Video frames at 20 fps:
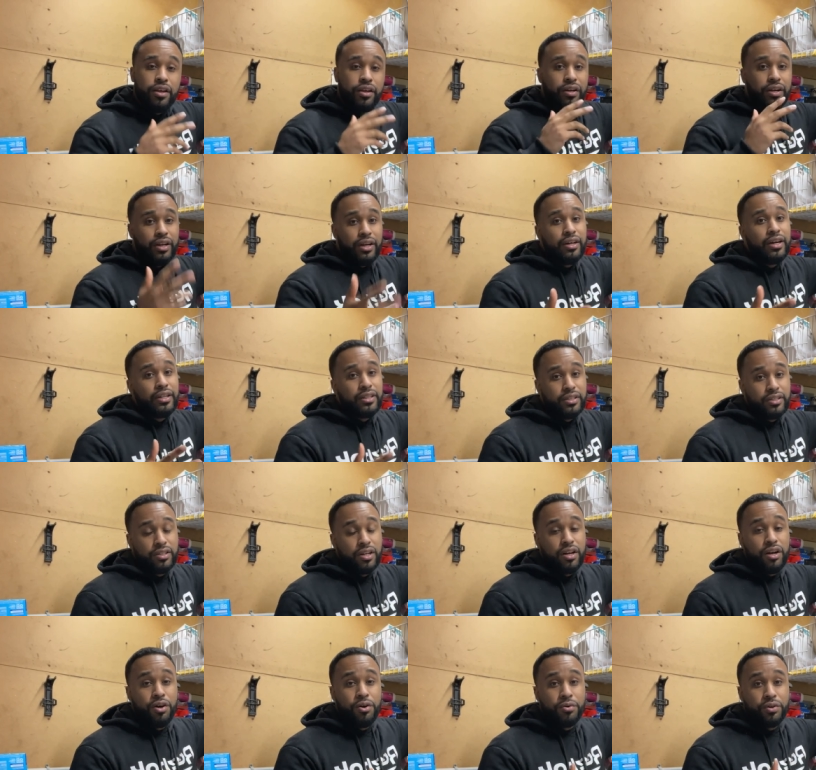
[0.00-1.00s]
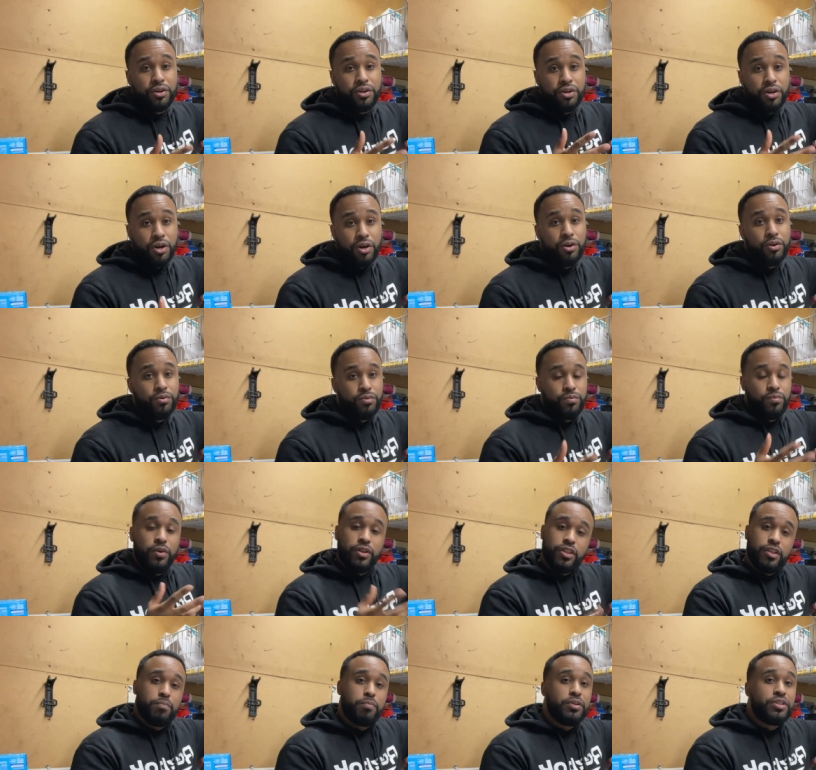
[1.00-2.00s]
You're gonna let the stud owner know
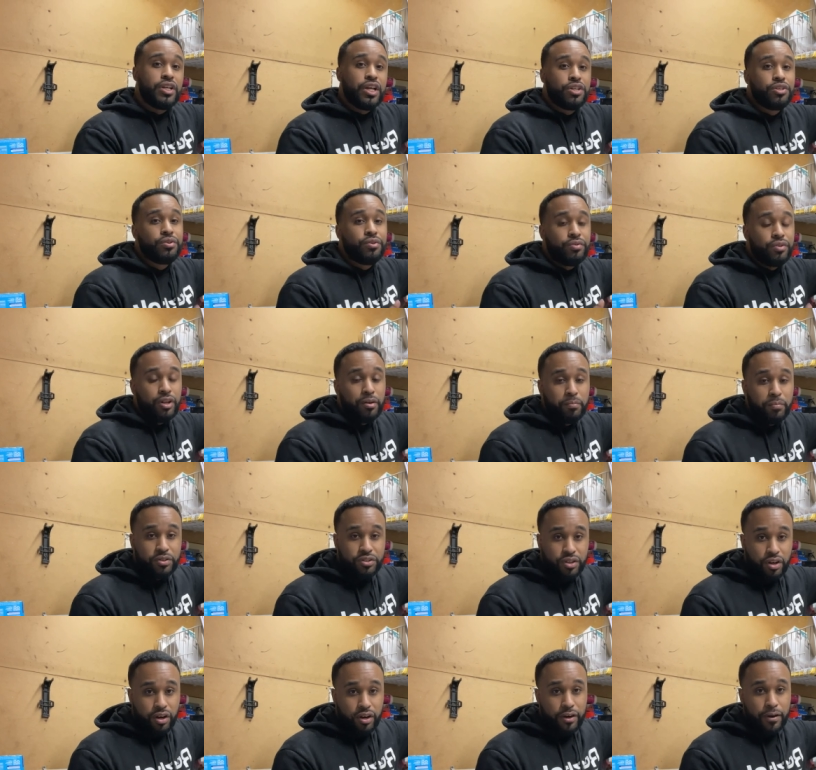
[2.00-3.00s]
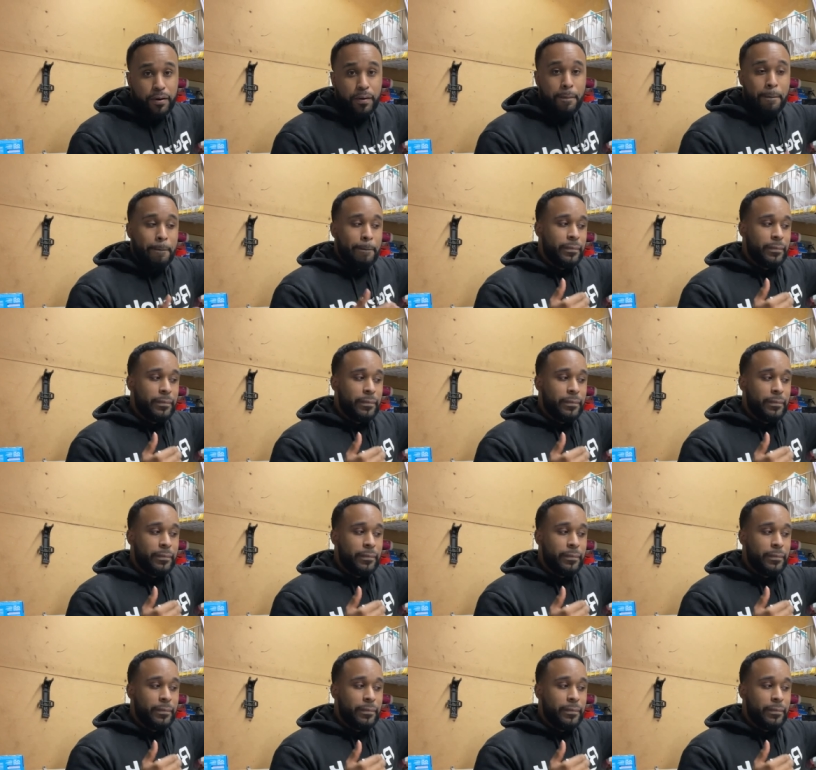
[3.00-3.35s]
what the progesterone numbers are.